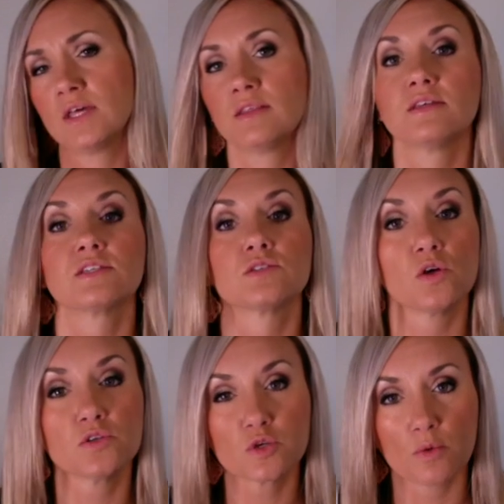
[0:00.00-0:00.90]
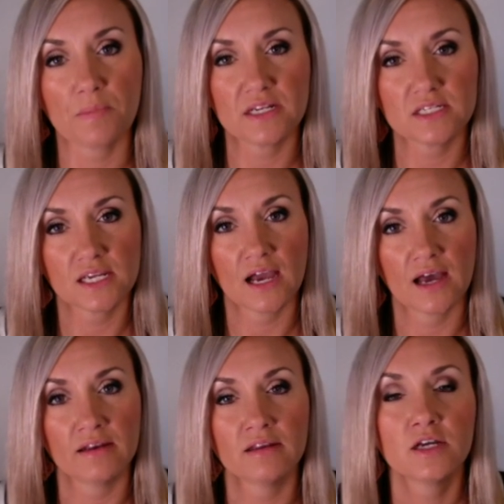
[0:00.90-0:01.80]
This is also a
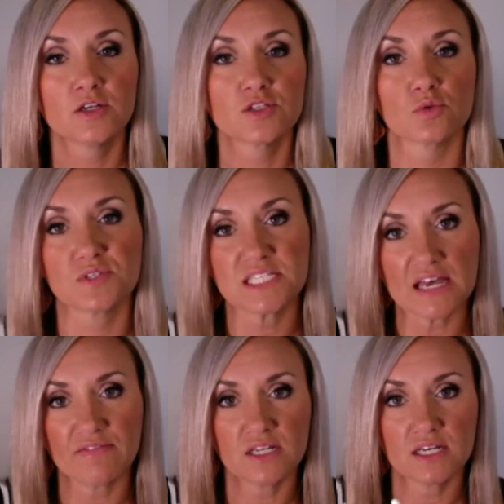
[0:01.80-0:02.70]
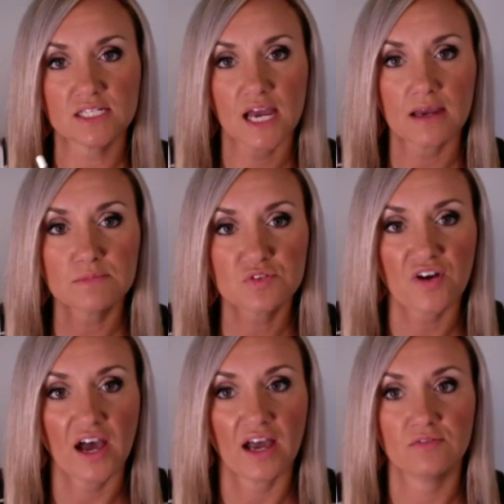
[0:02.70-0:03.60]
pentagon, so 7 times 5